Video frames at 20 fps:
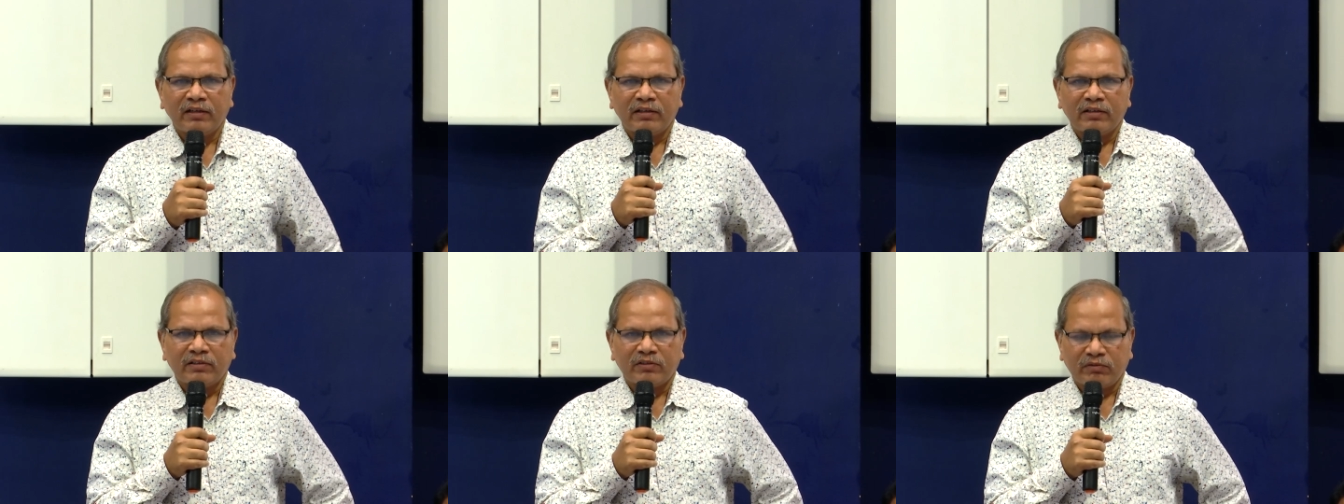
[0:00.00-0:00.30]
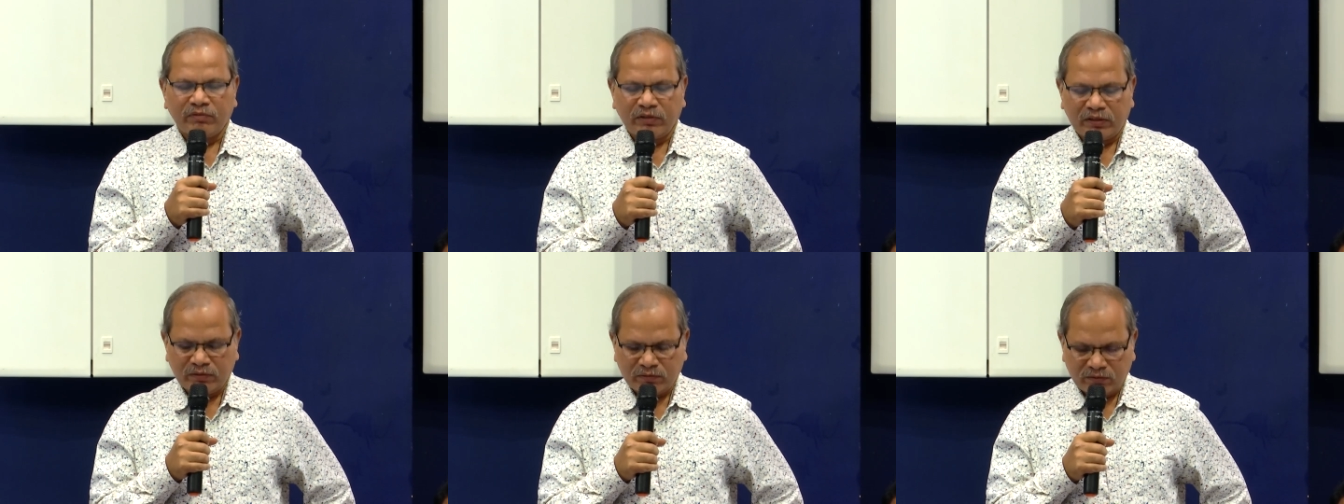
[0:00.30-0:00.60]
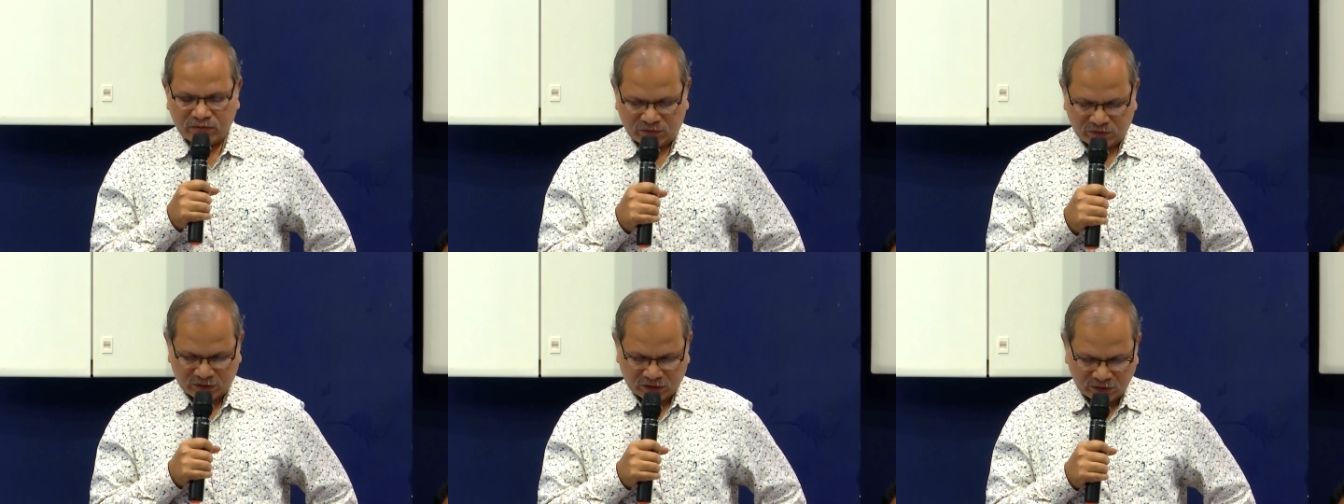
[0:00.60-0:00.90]
So very,
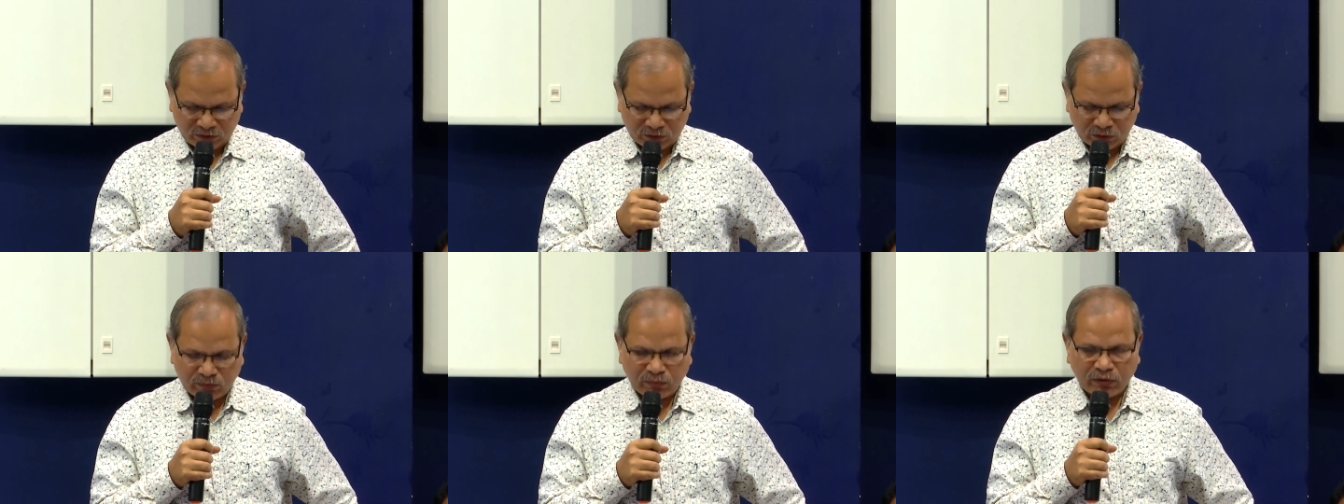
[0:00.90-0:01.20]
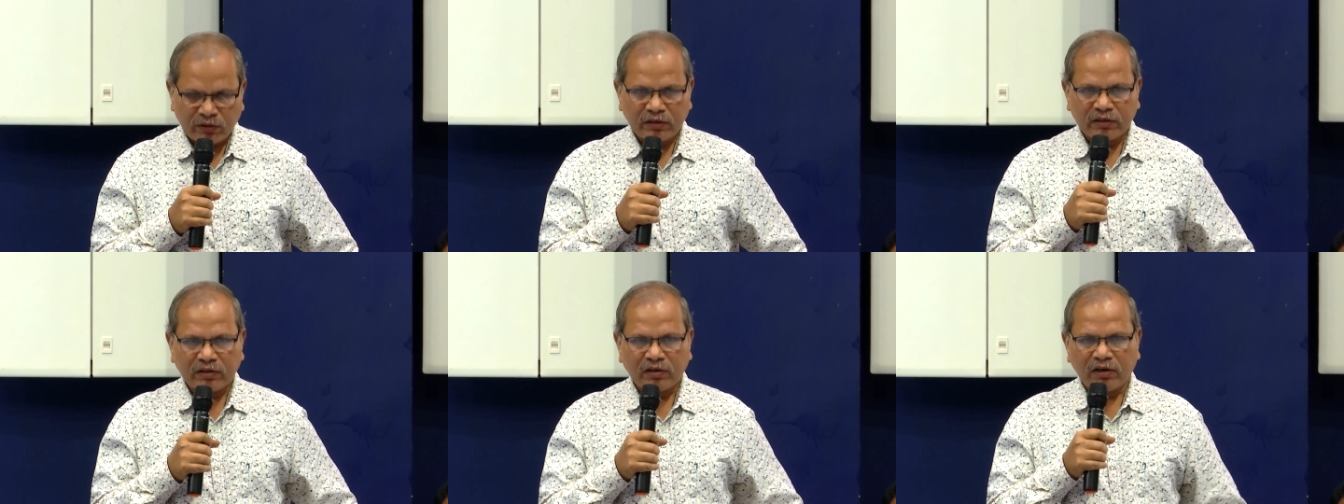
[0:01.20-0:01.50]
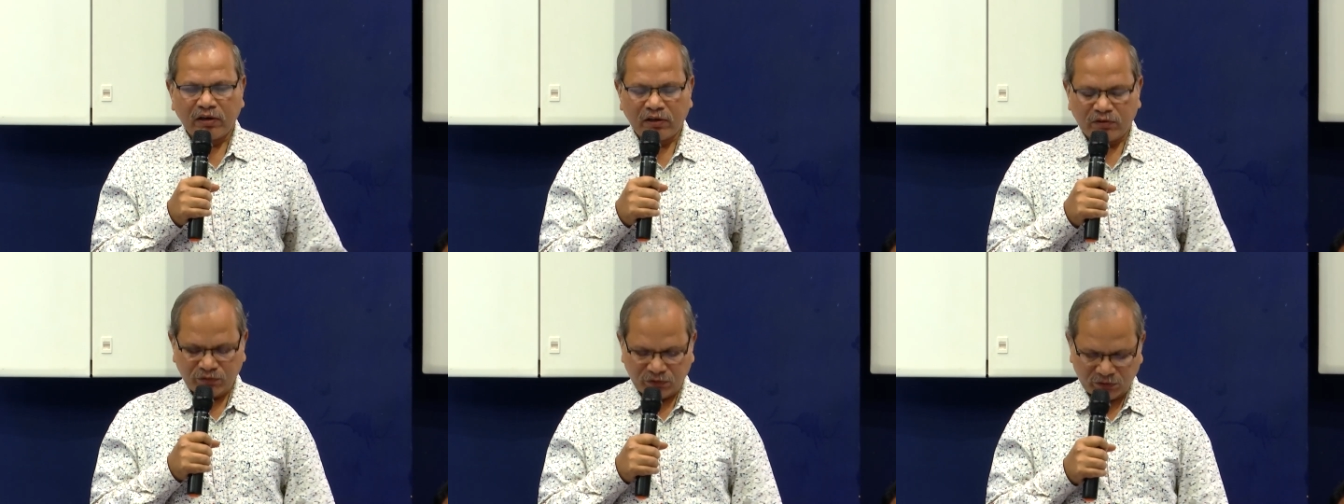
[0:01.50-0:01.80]
very good morning
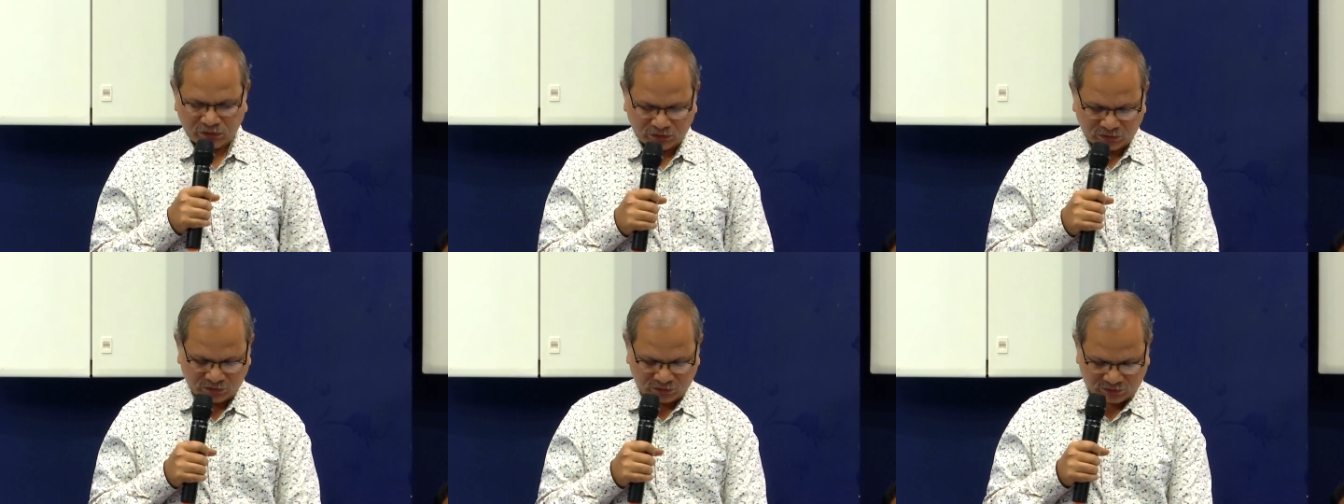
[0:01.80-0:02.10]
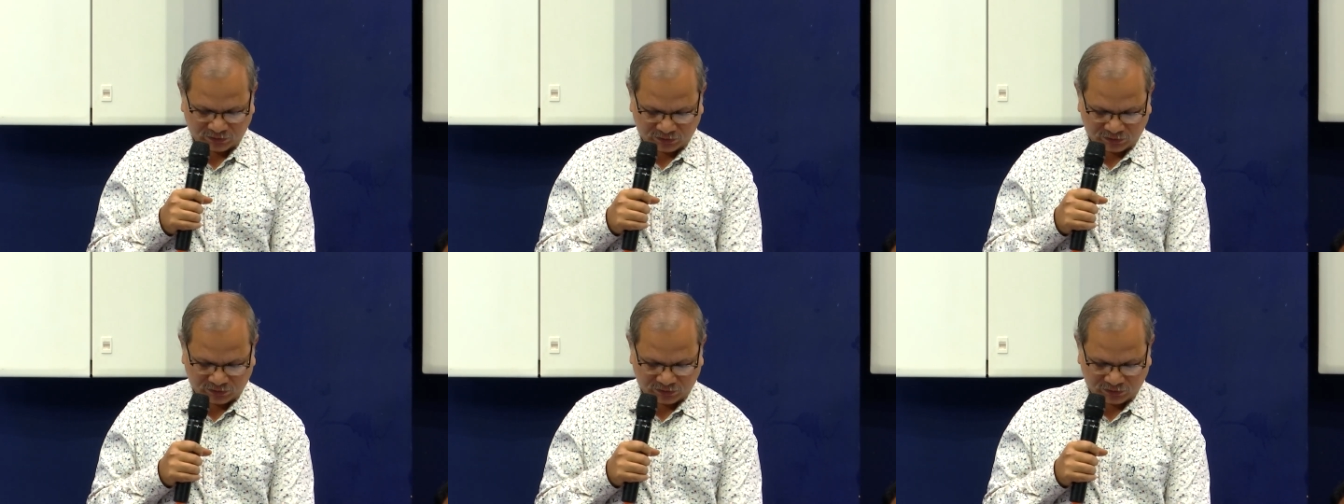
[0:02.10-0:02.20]
all of you.